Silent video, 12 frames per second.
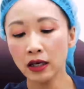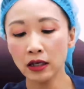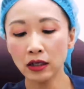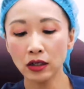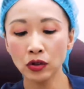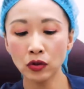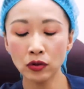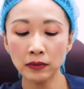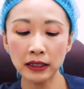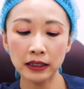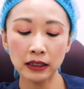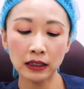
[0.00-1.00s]
then
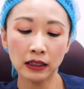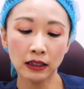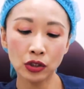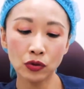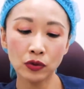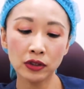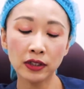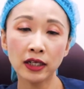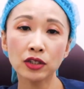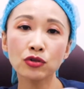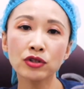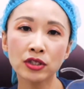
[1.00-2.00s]
normally you will
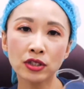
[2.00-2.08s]
get to